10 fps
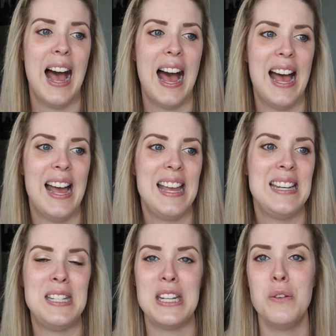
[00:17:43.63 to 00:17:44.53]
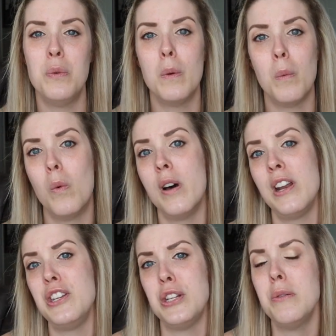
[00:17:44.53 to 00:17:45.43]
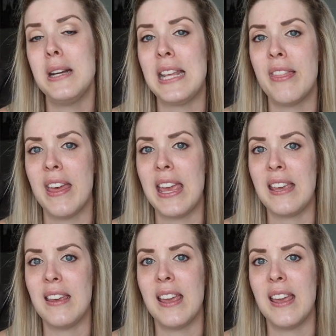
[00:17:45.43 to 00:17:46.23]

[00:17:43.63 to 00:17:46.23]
I didn't want to do anything